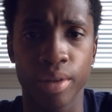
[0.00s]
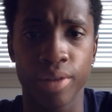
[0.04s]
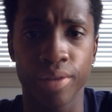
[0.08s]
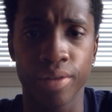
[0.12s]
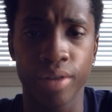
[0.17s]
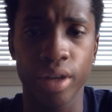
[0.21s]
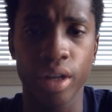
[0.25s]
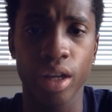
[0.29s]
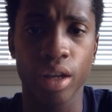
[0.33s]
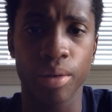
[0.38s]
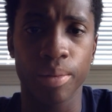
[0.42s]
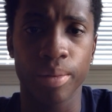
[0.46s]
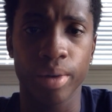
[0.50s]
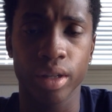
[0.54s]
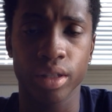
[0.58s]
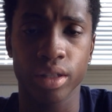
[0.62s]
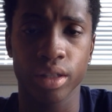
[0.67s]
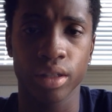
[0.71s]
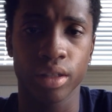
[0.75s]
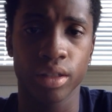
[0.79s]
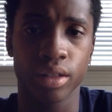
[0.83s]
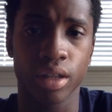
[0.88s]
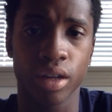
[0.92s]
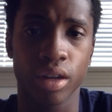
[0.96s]
The video
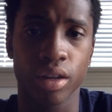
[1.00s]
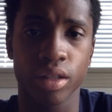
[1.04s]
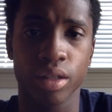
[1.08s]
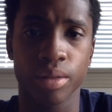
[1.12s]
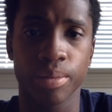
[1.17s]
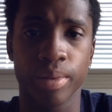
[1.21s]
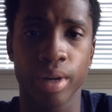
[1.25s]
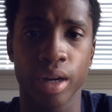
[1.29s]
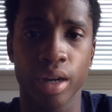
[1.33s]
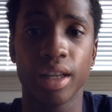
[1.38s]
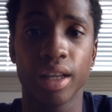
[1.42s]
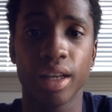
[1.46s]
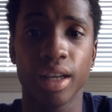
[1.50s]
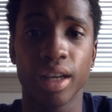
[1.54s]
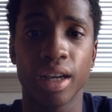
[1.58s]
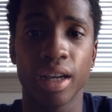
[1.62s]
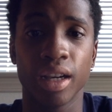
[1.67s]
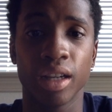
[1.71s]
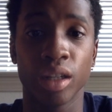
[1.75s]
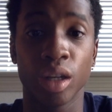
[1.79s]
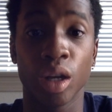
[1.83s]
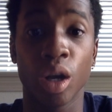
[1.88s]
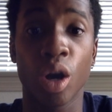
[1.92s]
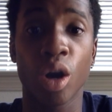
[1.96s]
basically talks about
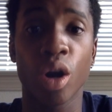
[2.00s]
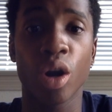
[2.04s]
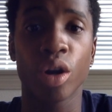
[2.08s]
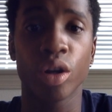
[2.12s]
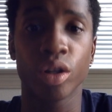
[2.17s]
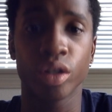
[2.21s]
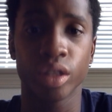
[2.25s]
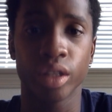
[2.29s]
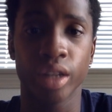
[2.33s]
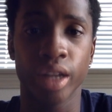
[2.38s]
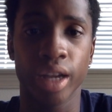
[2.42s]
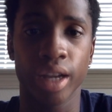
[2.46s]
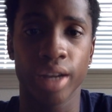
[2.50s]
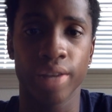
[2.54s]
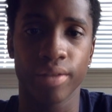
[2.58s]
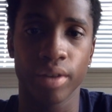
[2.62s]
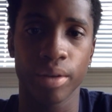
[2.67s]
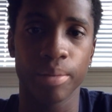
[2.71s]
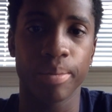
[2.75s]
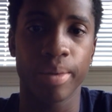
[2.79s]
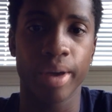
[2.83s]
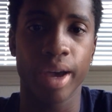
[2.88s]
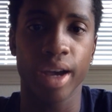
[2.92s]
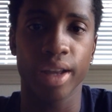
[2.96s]
a large negative
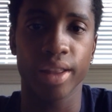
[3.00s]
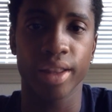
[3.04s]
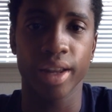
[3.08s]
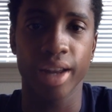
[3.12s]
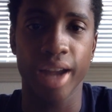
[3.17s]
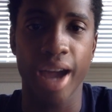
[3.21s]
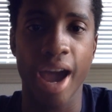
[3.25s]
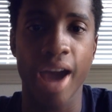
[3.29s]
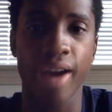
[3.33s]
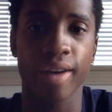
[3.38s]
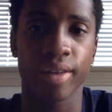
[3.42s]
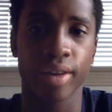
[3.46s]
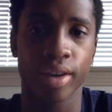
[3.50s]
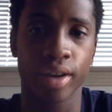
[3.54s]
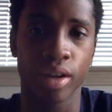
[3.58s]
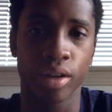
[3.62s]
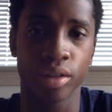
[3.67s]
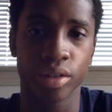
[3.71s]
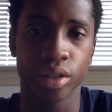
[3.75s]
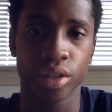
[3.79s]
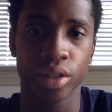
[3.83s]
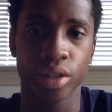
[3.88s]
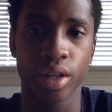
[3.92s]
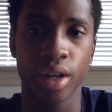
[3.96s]
impact that
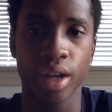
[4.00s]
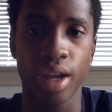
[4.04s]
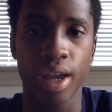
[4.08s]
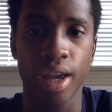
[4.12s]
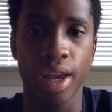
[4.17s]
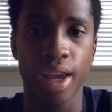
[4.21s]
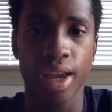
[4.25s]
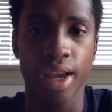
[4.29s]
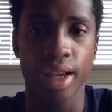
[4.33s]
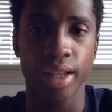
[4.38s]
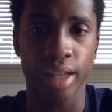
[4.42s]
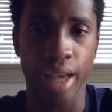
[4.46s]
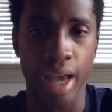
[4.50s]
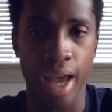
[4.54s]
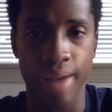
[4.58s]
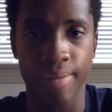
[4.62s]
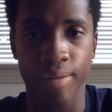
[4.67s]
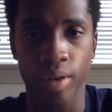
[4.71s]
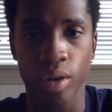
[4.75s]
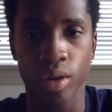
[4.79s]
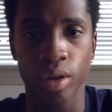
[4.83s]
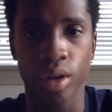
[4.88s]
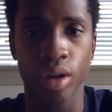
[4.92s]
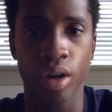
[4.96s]
agriculture is
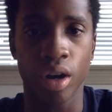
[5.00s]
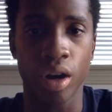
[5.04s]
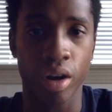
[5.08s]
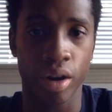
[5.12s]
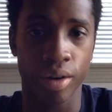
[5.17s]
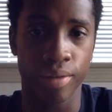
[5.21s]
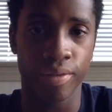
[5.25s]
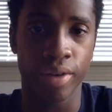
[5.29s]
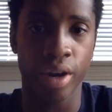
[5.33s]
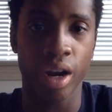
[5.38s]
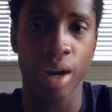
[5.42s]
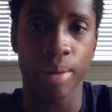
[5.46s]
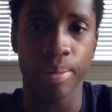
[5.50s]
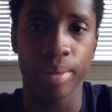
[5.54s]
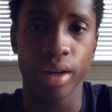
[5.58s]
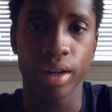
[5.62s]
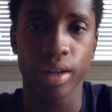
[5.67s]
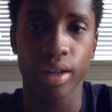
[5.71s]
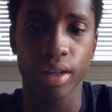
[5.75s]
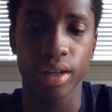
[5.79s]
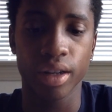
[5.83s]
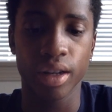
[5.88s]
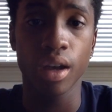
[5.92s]
having on our environment.